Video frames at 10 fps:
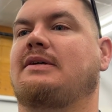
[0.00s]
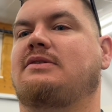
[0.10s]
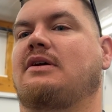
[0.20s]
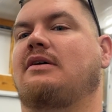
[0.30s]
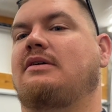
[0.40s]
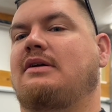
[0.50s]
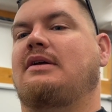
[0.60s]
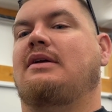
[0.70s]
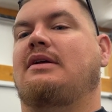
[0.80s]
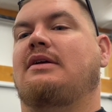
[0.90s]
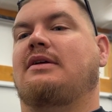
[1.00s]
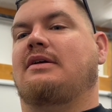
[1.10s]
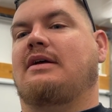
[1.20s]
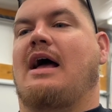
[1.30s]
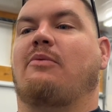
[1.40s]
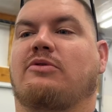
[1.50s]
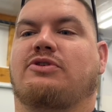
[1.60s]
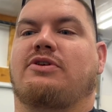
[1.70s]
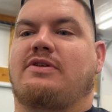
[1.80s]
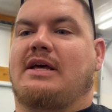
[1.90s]
So I will
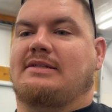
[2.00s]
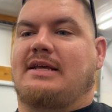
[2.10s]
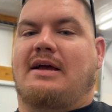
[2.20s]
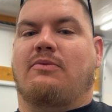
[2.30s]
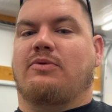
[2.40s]
show you guys that.